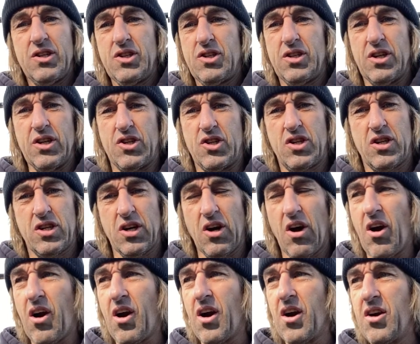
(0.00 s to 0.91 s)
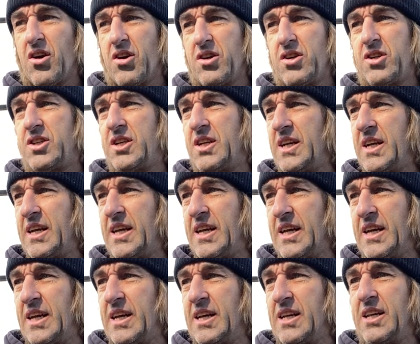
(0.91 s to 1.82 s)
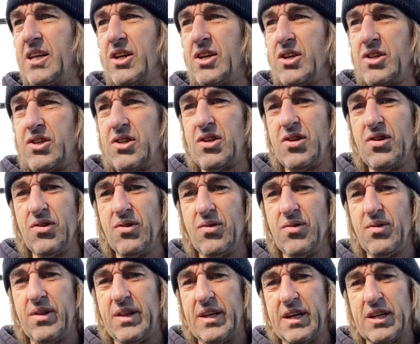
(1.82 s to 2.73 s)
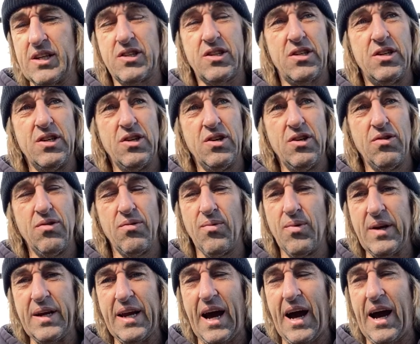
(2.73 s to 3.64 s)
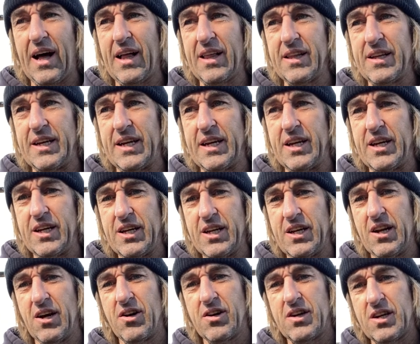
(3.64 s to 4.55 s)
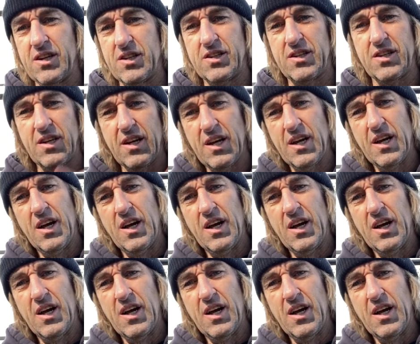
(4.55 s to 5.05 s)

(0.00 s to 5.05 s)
to charge into this new reality you know because